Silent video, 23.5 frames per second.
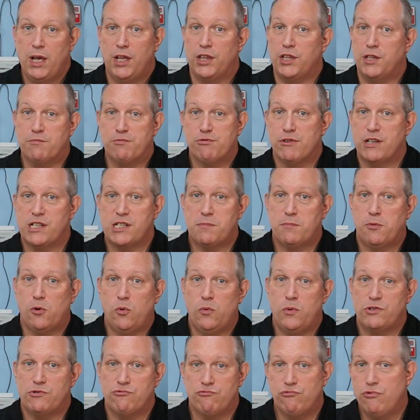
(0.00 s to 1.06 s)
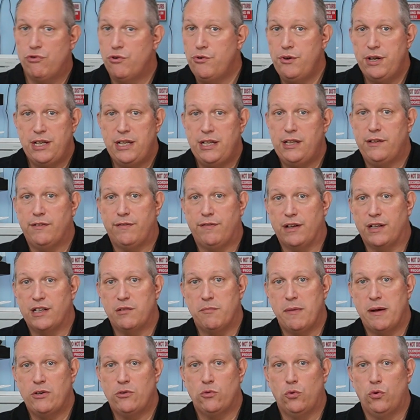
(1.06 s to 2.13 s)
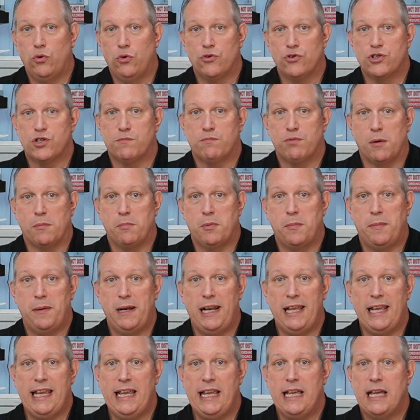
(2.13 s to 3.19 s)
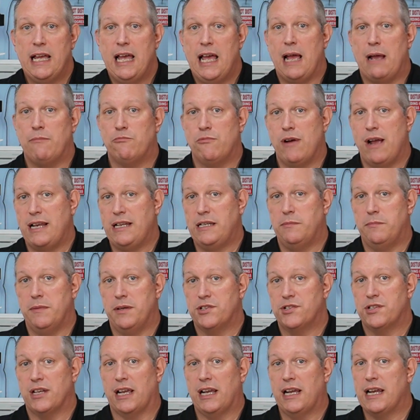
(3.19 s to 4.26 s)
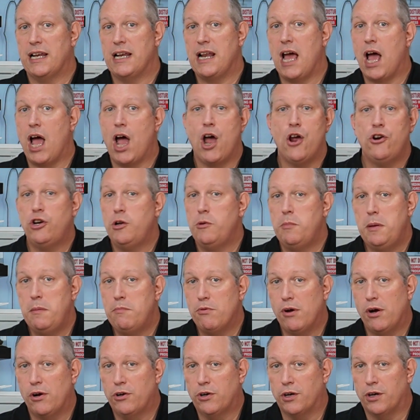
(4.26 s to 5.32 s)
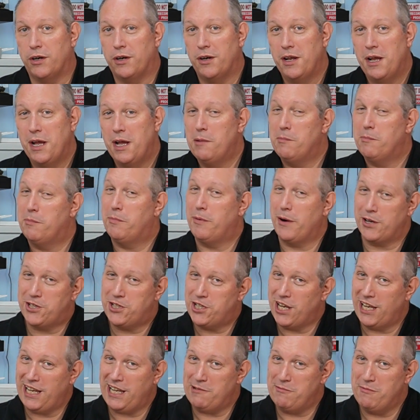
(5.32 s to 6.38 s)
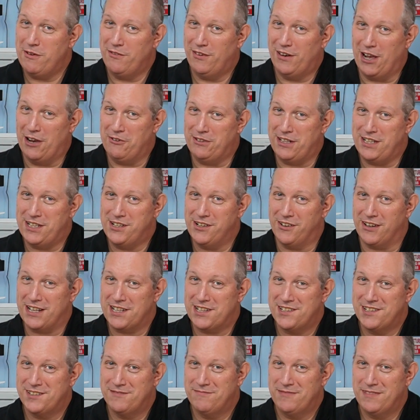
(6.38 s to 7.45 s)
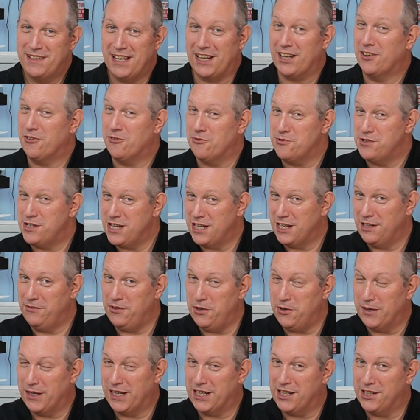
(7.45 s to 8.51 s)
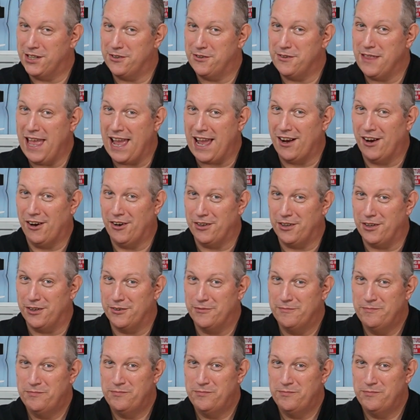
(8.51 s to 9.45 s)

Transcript: The principle is rooted in the fundamental laws of probability and randomness and can only be broken by cheating with loaded dice. And of course none of you are going to do that, are you?